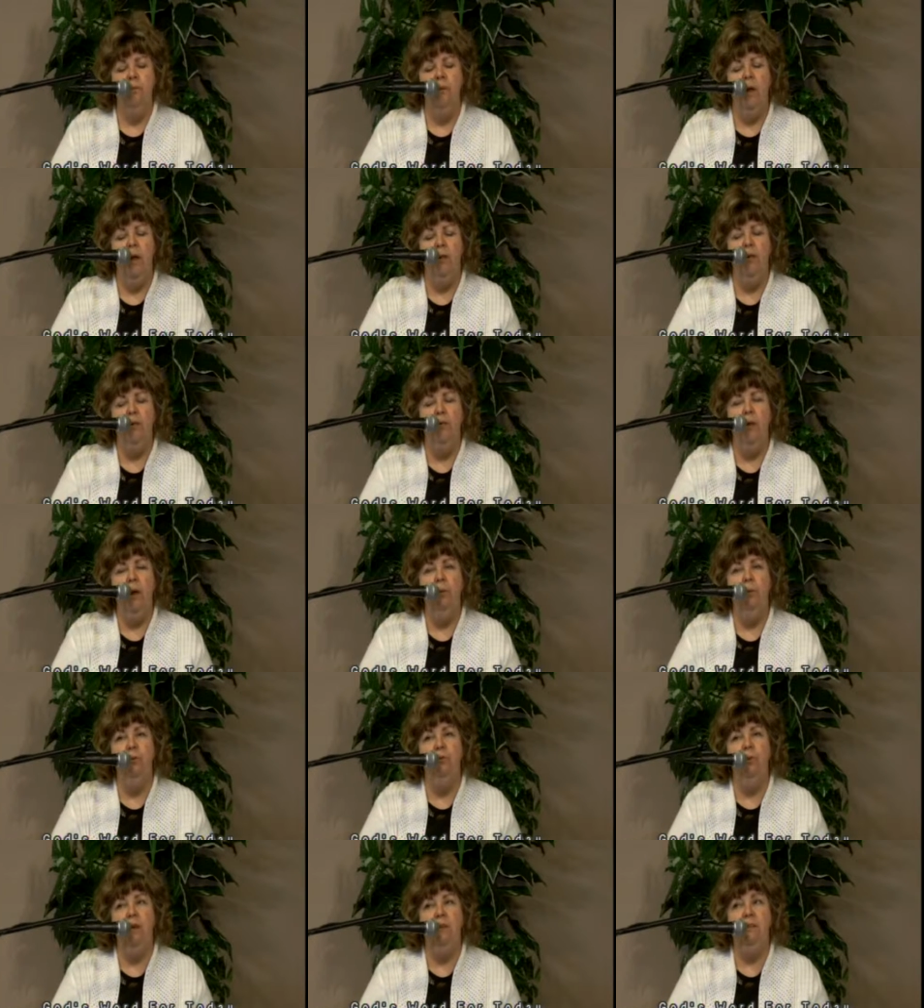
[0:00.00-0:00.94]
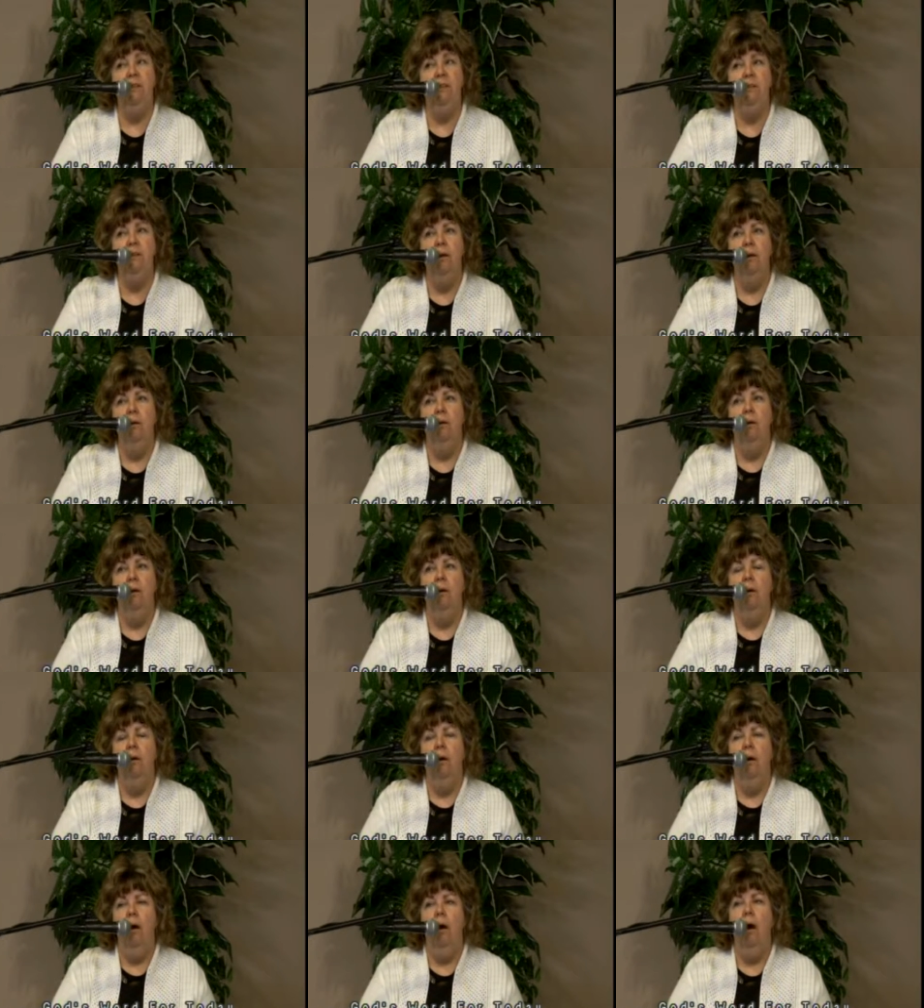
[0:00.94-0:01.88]
I think the Amplified says,
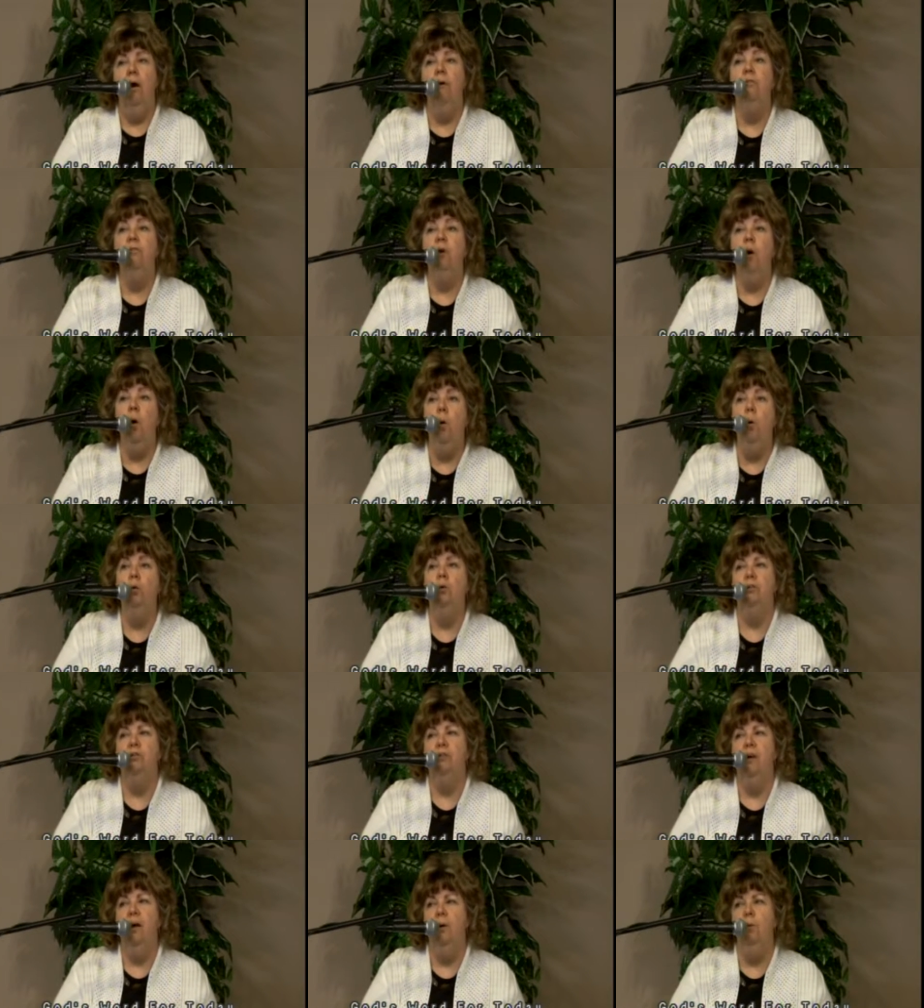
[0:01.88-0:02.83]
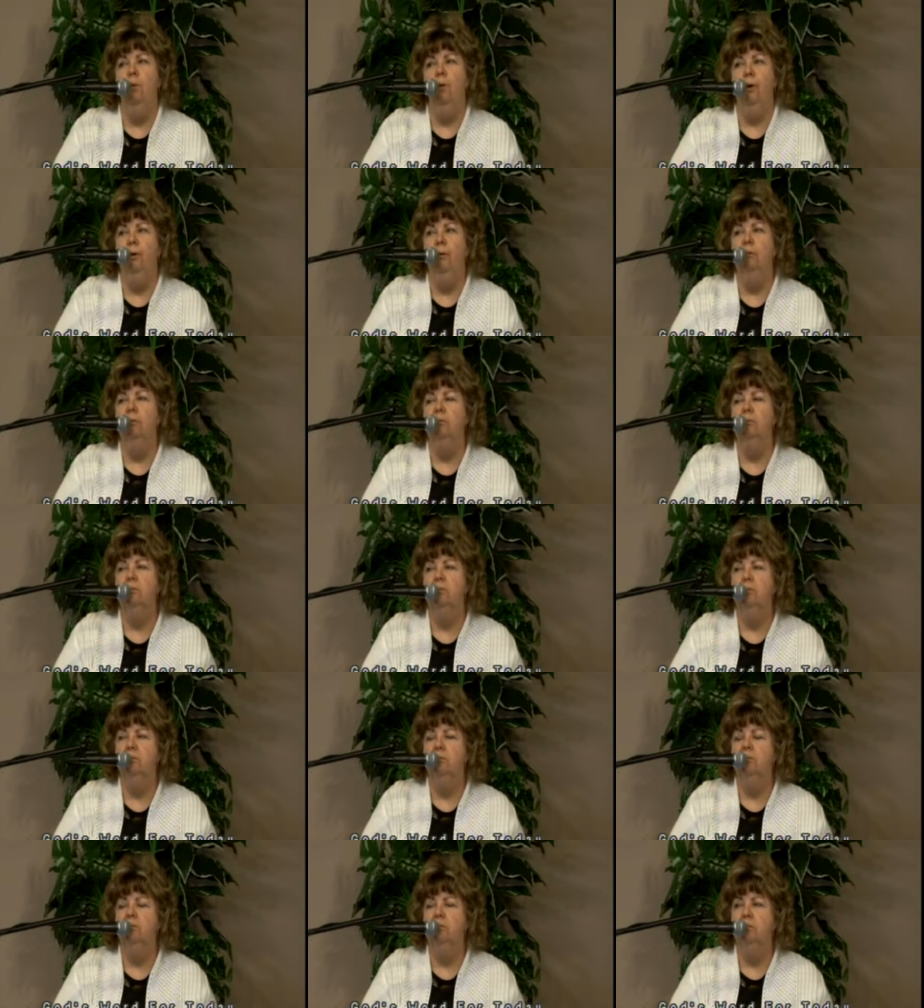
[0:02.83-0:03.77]
Of course I will.
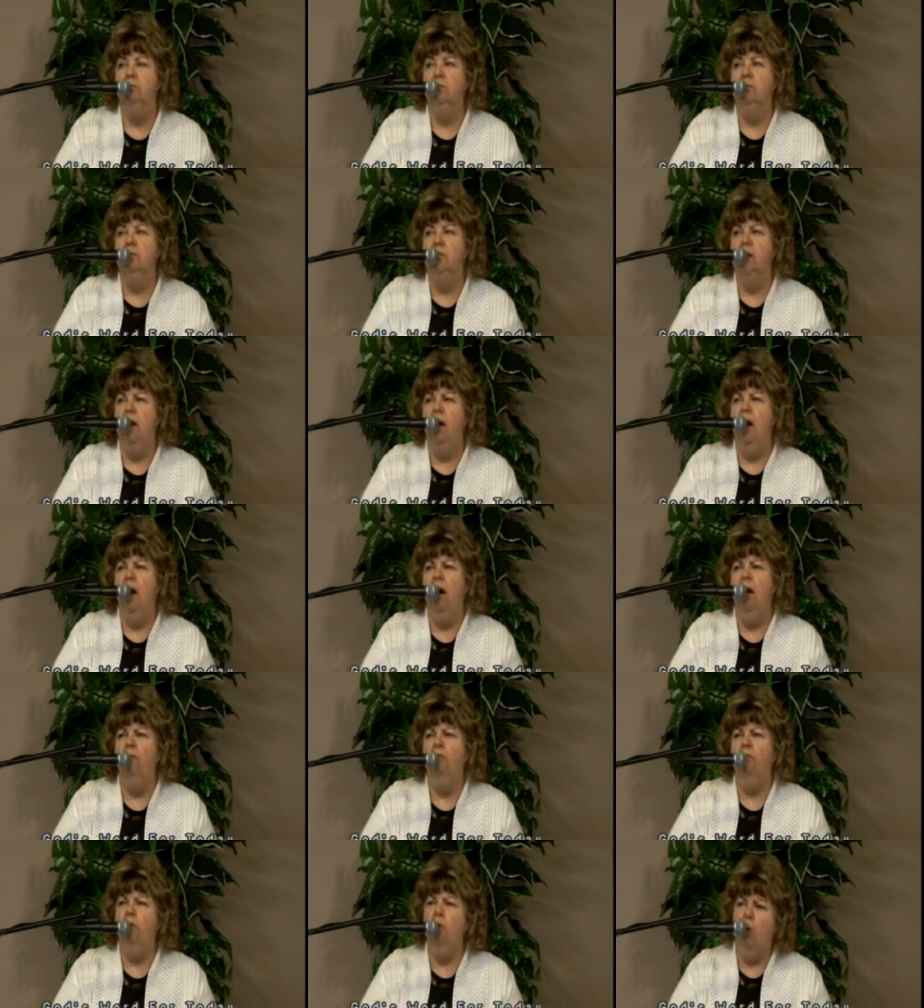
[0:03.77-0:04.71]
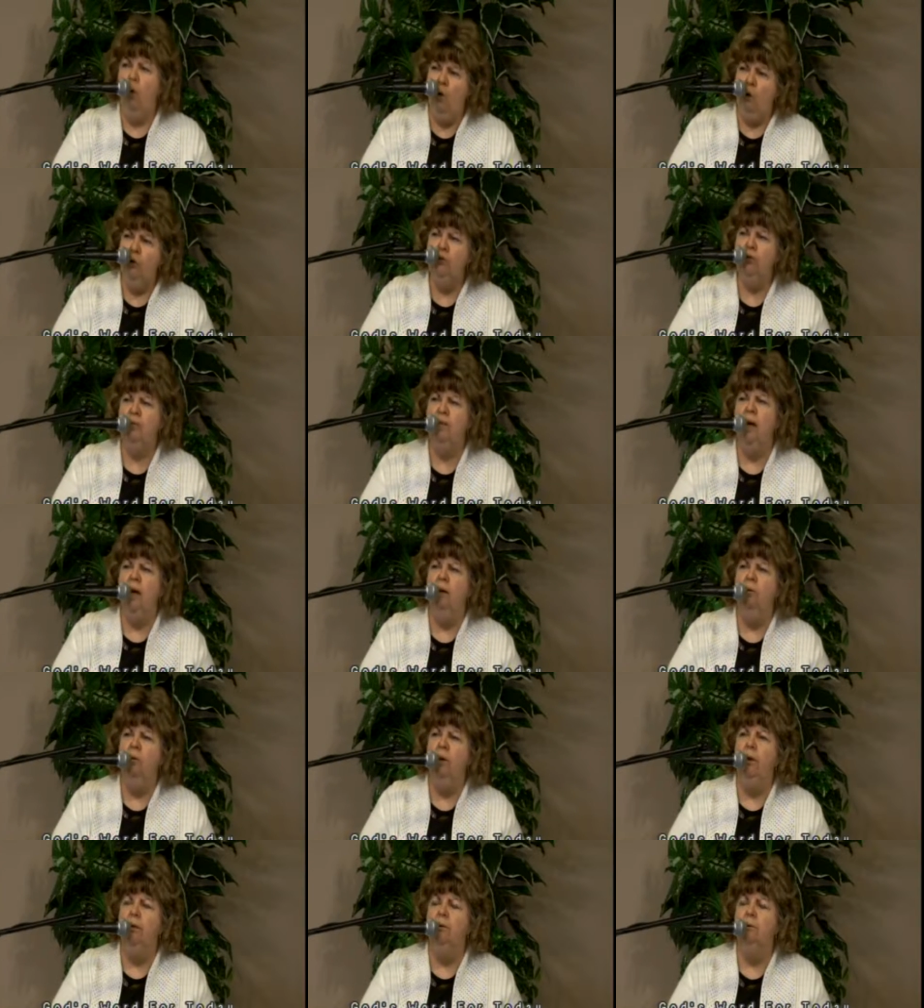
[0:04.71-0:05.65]
Of course I
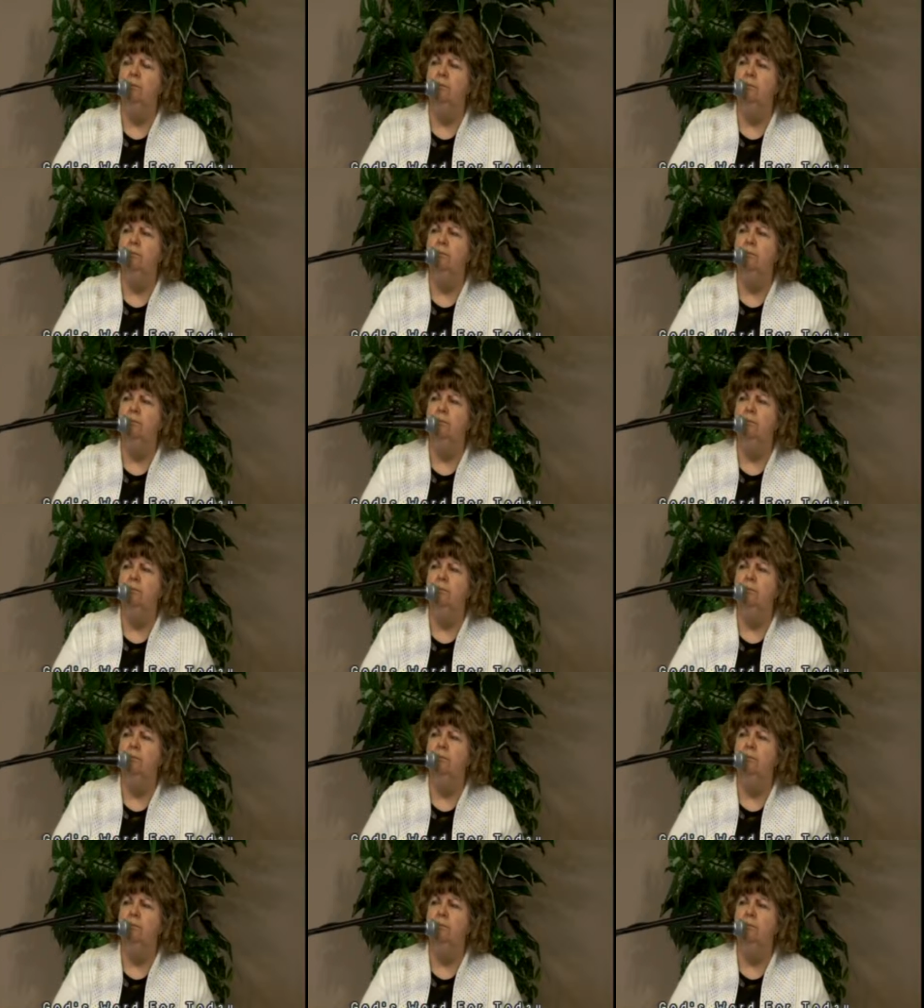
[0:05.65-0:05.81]
will.